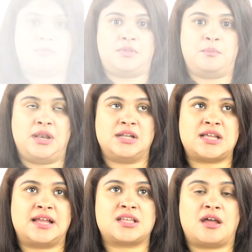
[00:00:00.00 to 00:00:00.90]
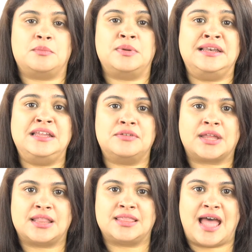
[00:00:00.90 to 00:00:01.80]
The minute I started
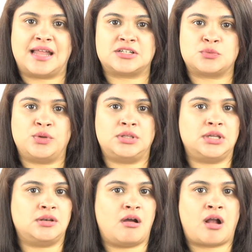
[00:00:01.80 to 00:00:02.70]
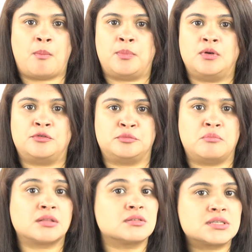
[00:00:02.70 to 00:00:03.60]
believing in that, within a couple of
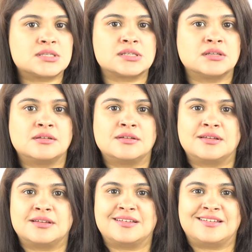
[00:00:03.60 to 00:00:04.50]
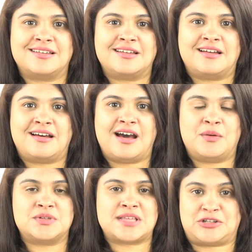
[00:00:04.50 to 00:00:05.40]
months, I
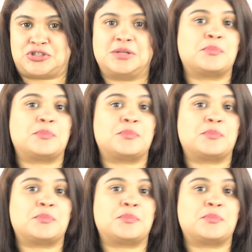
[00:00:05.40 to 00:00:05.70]
was actually